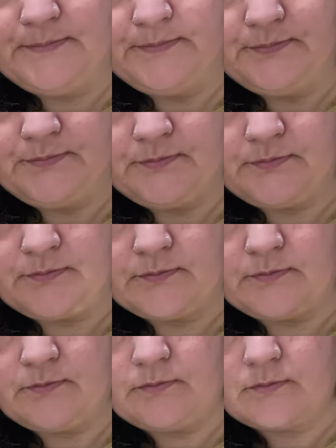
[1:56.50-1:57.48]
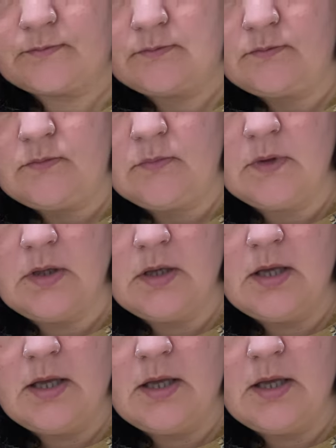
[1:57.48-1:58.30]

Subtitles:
(silence)